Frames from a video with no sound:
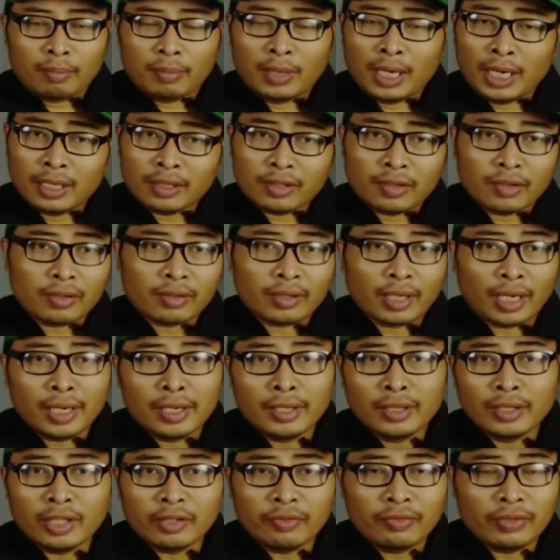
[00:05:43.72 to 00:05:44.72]
But the
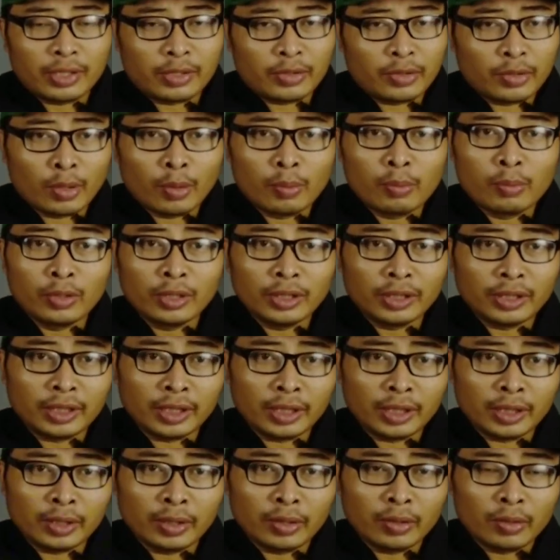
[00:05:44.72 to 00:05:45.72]
scientific
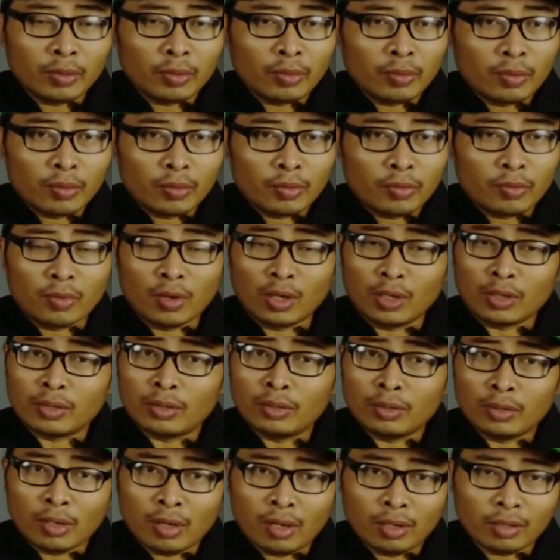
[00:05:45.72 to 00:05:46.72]
community was
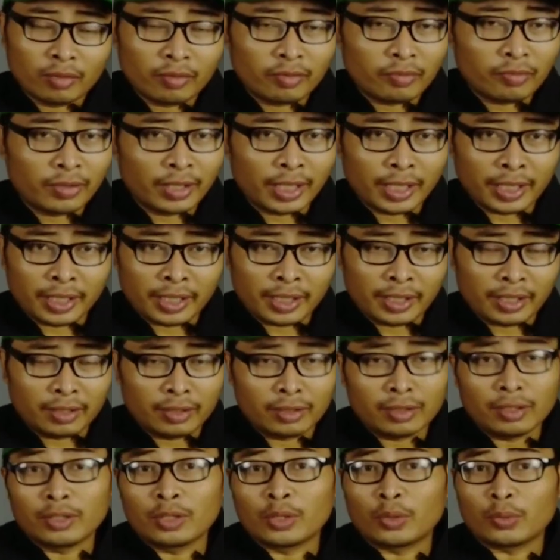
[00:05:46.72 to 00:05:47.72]
not very
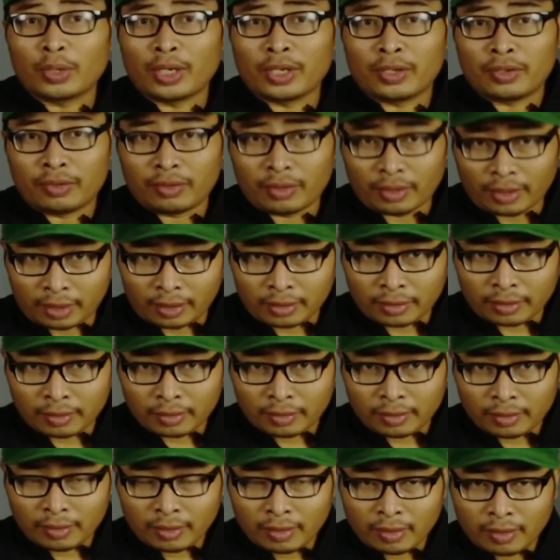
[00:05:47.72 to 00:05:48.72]
enthusiastic.
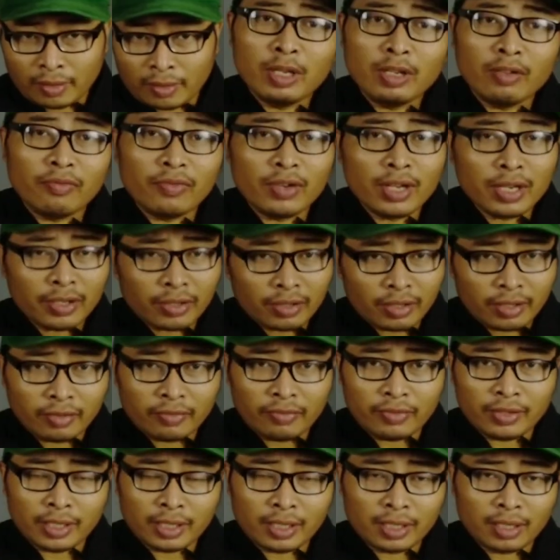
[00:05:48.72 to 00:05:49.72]
Fleming faced
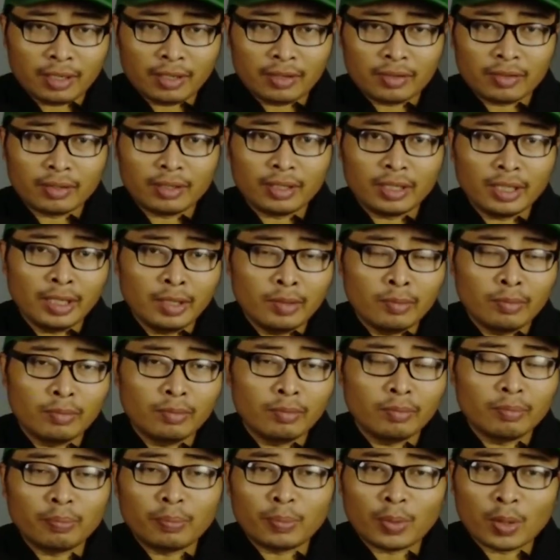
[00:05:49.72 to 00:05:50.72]
difficulties
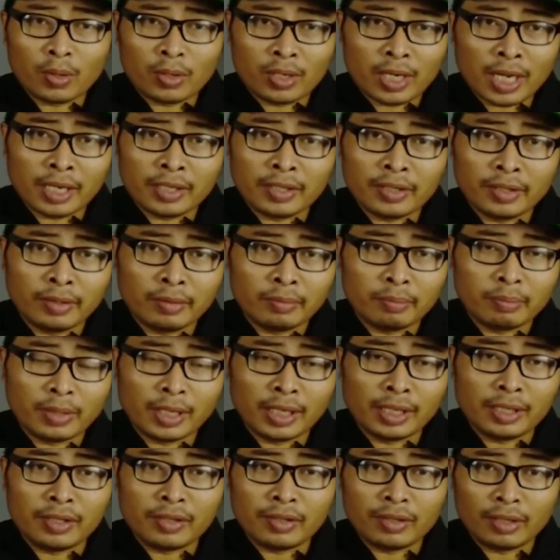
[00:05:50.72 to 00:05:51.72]
in producing
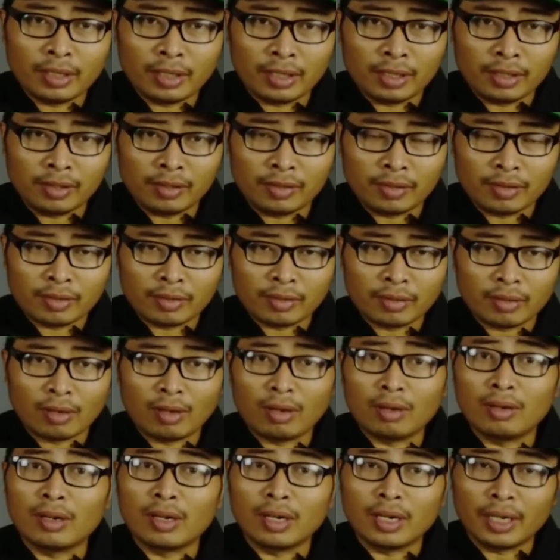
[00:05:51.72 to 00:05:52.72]
penicillin
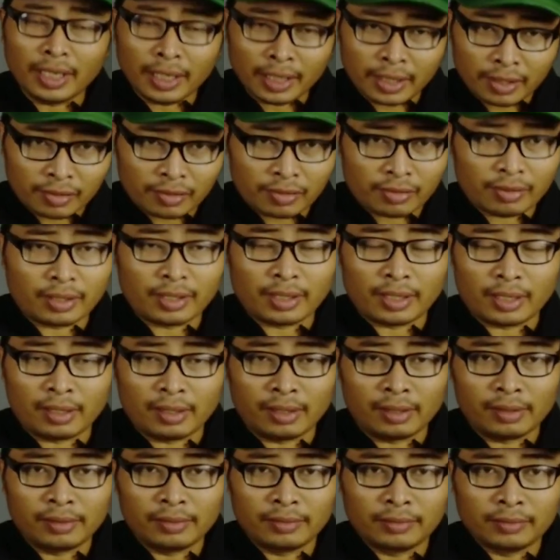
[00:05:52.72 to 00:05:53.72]
on large
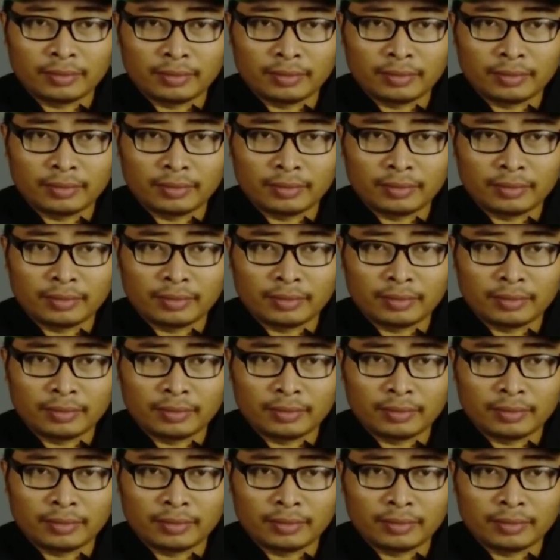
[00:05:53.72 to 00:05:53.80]
scale.